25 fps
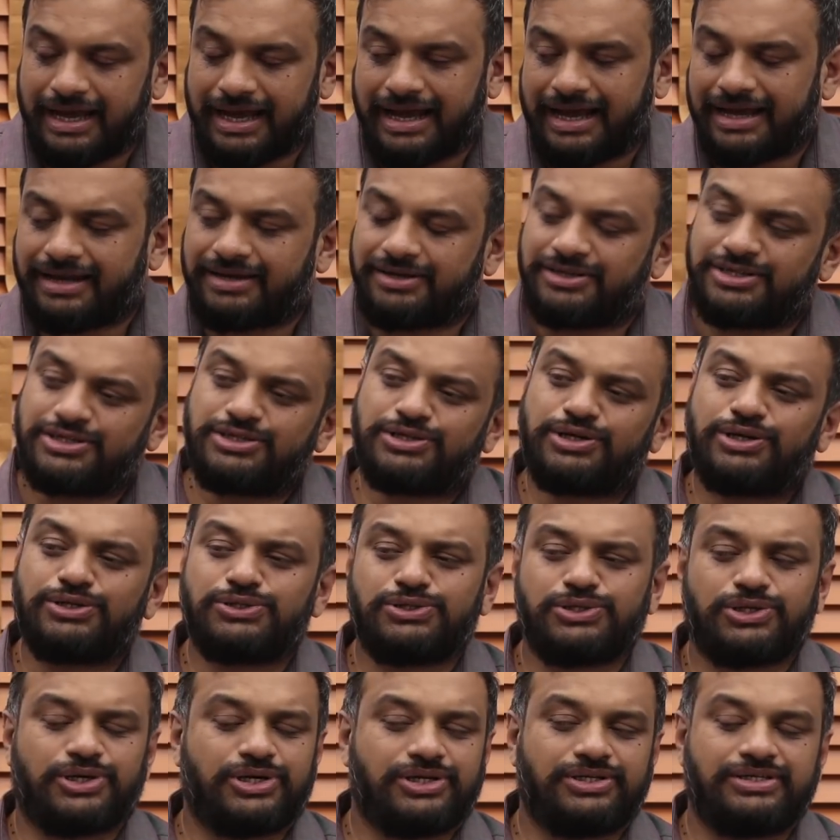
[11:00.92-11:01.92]
And this is
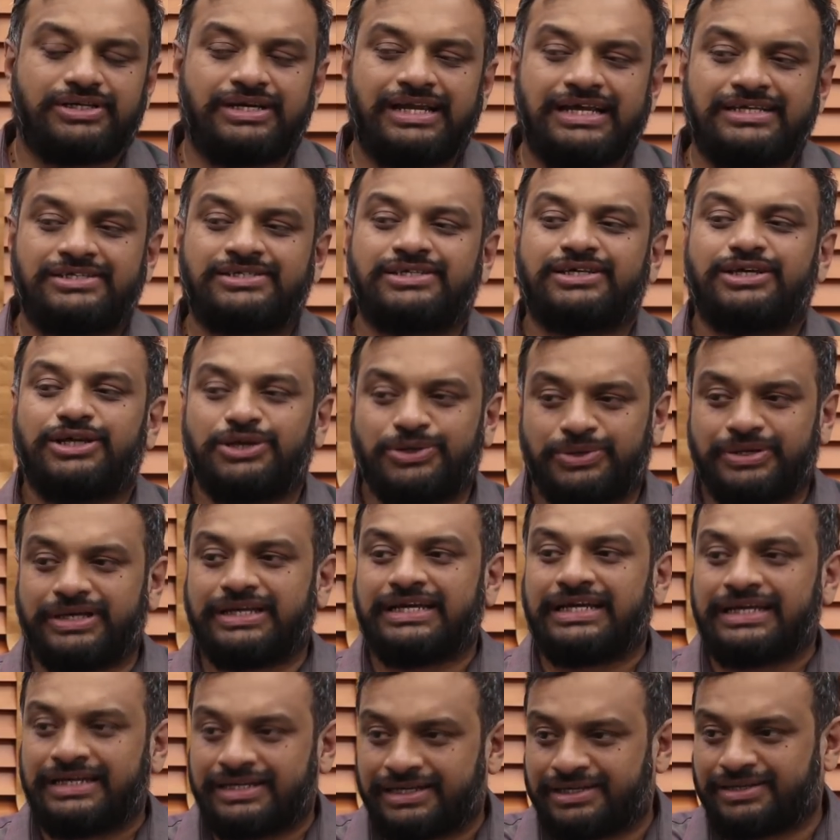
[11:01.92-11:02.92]
also not necessarily only
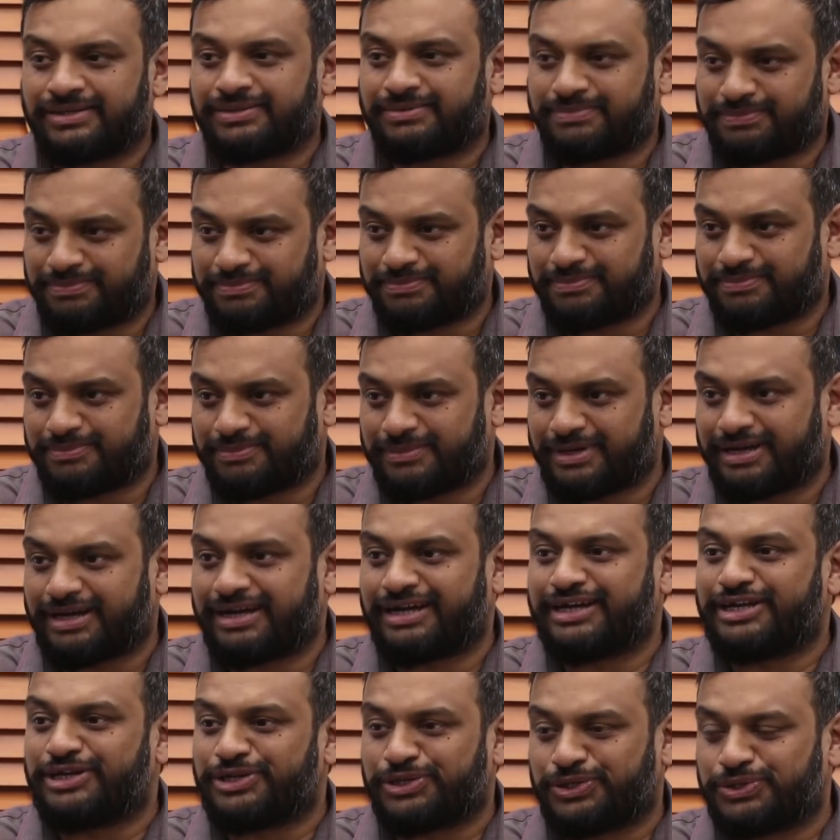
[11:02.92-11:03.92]
an Indian
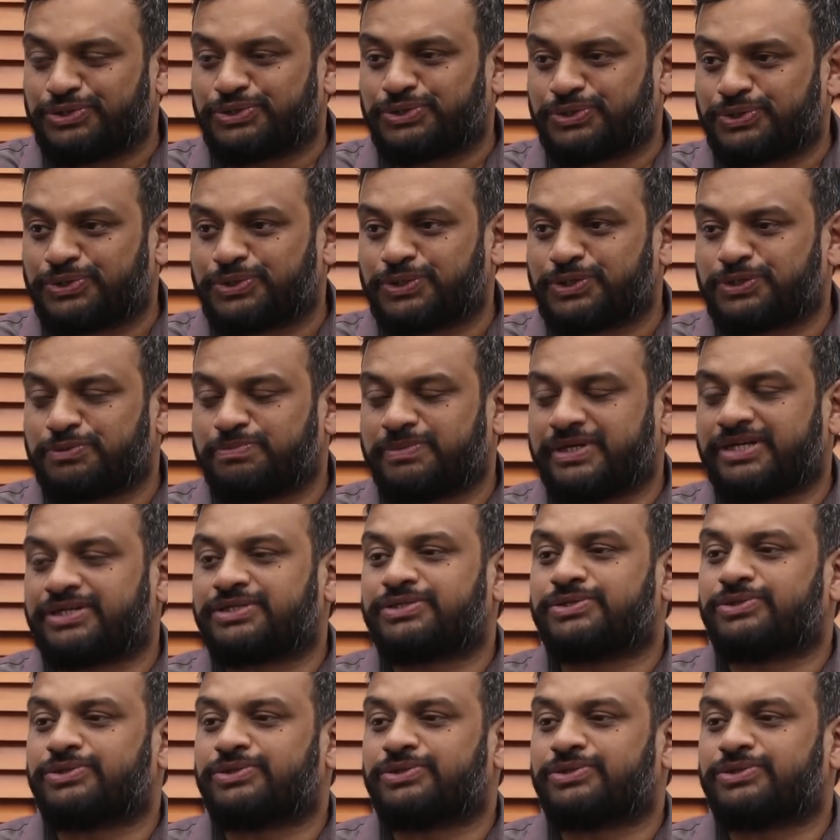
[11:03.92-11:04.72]
uh, issue, so to speak.